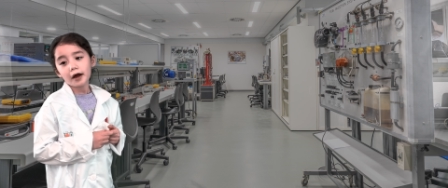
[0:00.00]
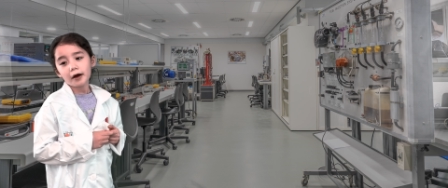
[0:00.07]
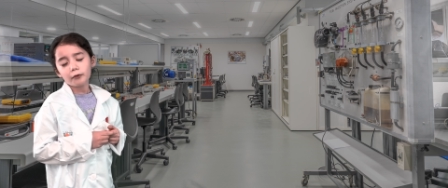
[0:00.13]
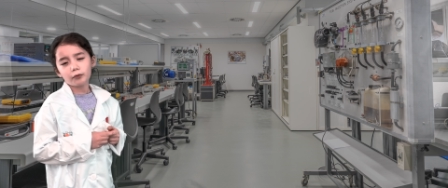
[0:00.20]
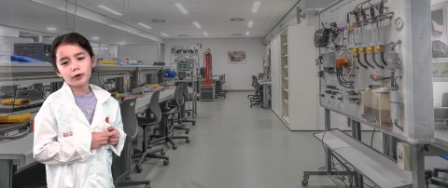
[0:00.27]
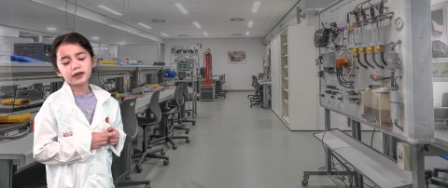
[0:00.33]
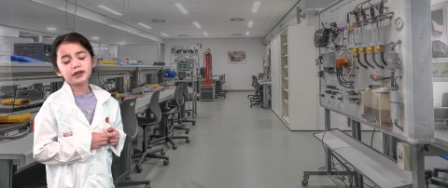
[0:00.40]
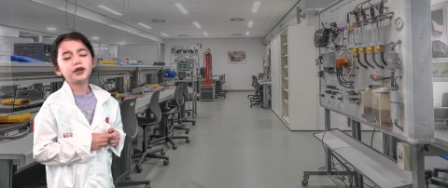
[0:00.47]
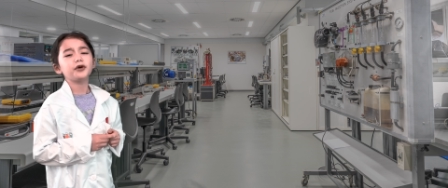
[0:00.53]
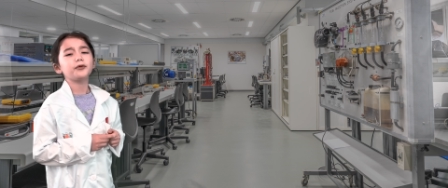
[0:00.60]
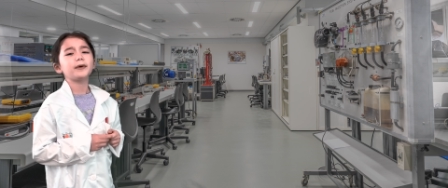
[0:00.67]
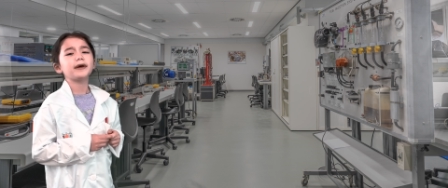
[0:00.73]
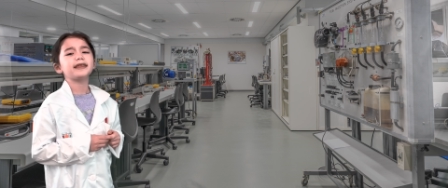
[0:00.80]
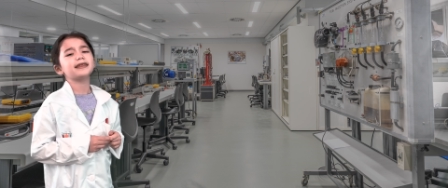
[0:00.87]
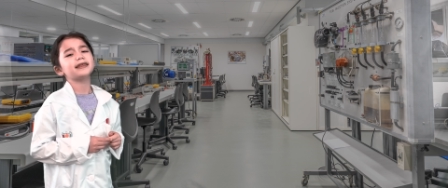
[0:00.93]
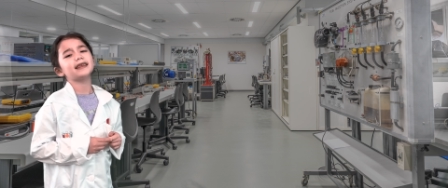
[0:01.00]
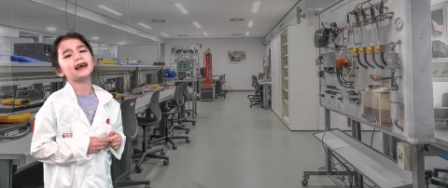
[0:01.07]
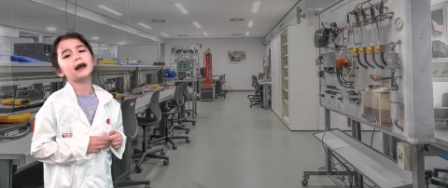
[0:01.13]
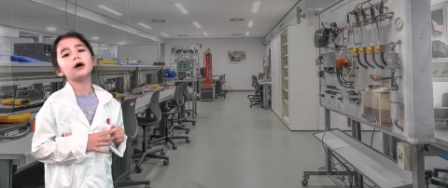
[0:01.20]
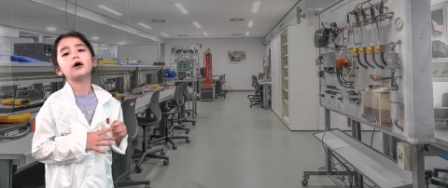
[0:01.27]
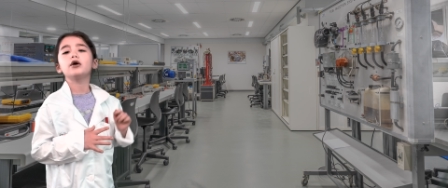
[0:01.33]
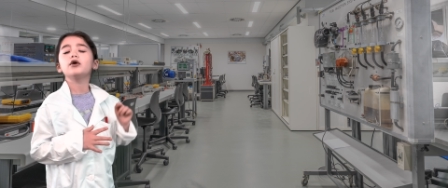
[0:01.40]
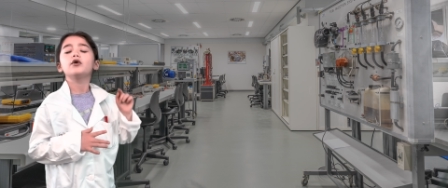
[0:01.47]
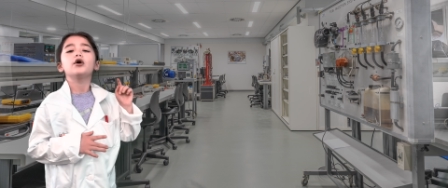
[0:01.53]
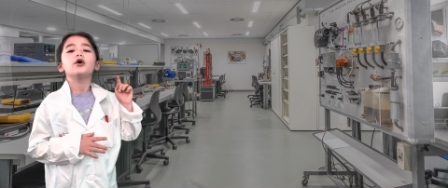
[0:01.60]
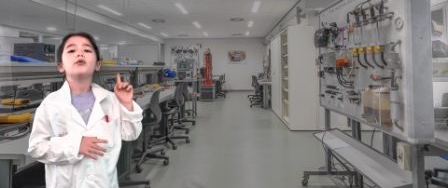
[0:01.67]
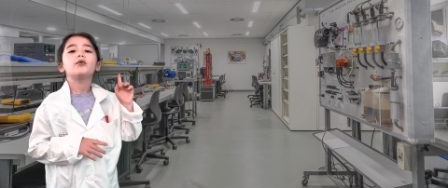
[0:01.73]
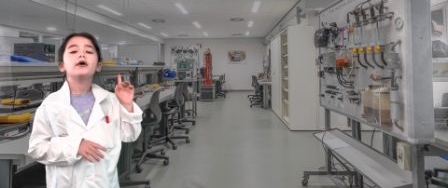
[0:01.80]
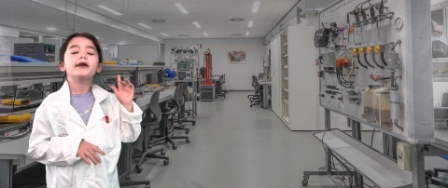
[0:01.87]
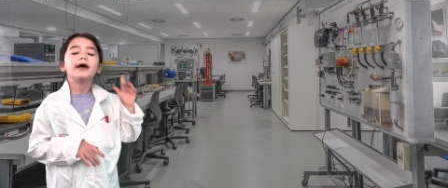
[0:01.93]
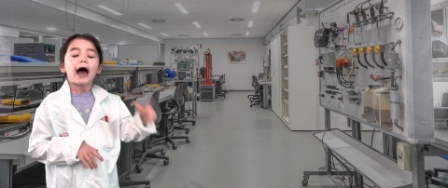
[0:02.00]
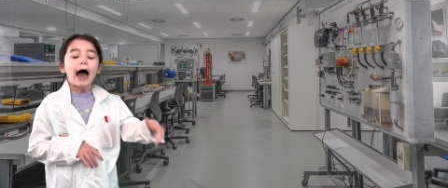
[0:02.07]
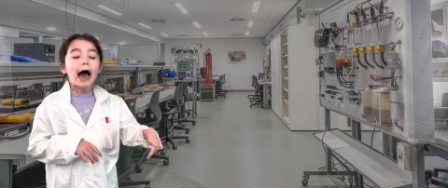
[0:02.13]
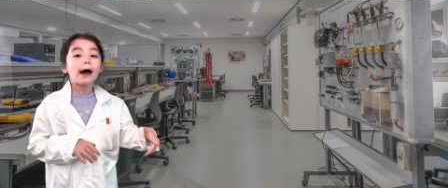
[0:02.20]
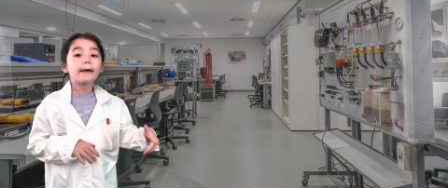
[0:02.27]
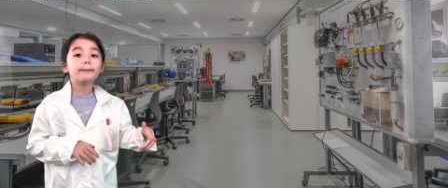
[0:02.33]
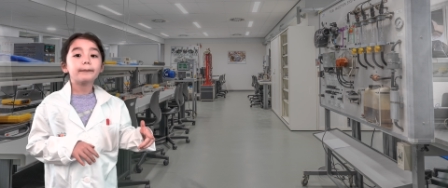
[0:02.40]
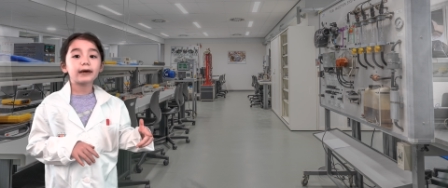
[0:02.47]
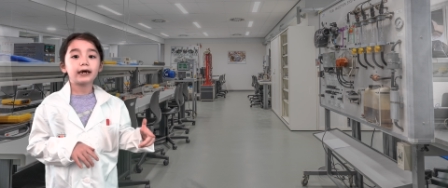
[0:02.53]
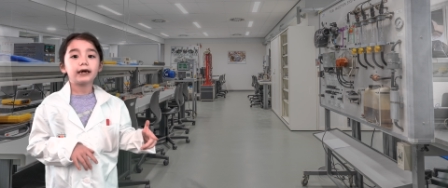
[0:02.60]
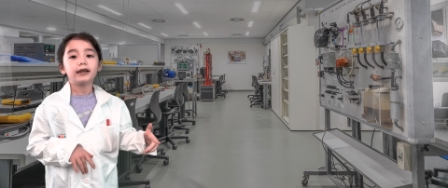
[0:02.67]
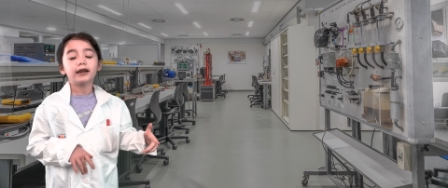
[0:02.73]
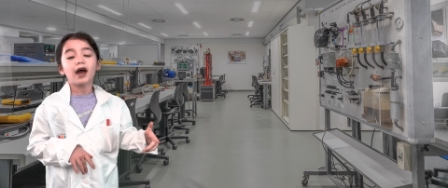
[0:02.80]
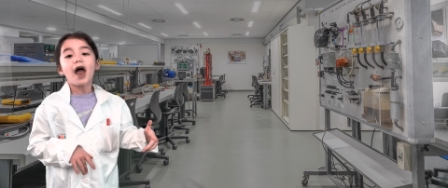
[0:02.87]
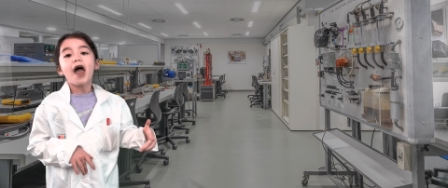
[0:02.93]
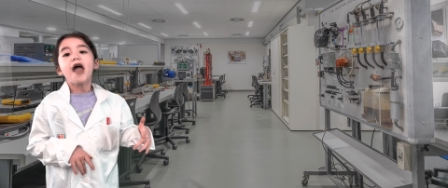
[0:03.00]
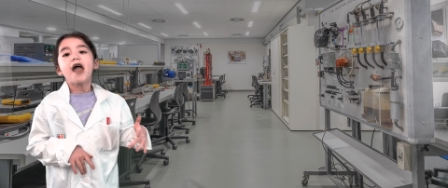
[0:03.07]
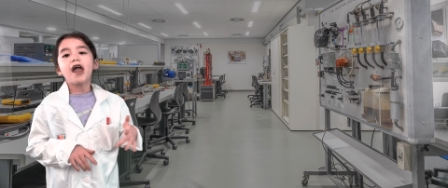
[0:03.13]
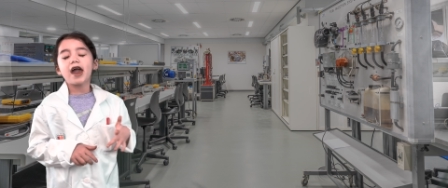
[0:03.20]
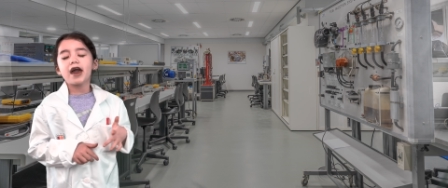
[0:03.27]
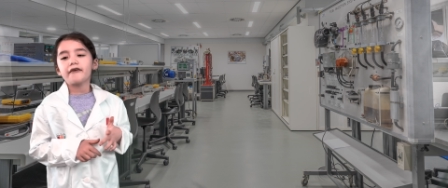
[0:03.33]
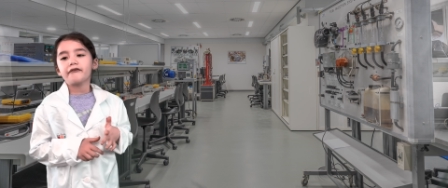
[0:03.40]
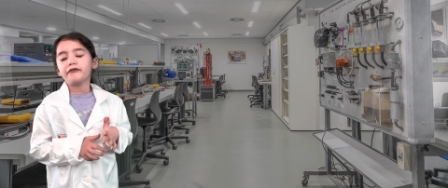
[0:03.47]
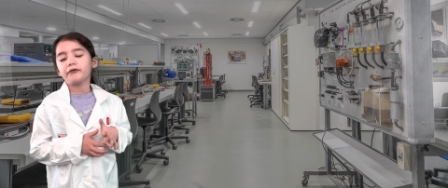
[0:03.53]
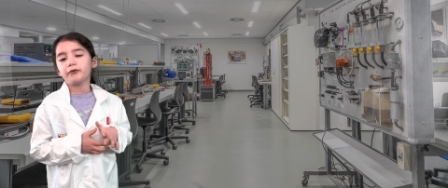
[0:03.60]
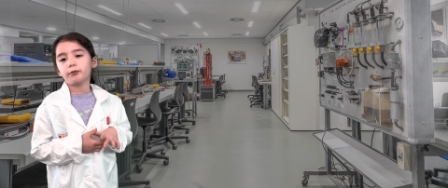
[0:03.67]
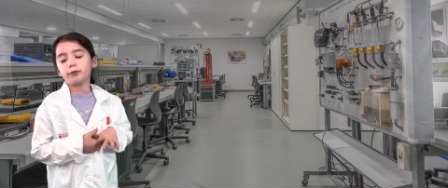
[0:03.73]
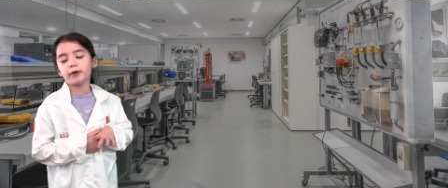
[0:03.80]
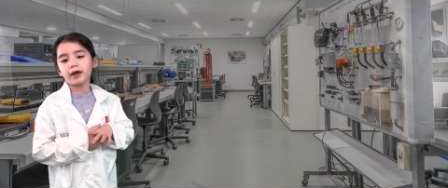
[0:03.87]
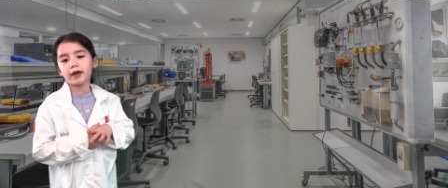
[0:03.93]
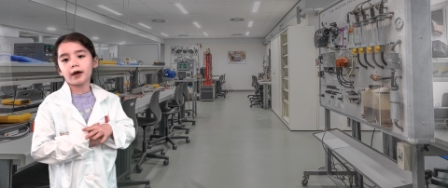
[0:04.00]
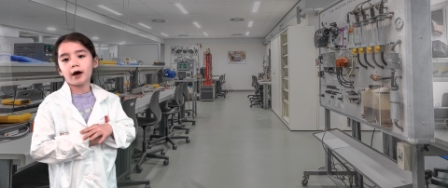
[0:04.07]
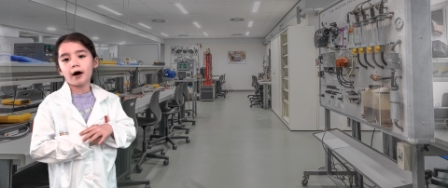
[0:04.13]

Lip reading: what do we think would happen if we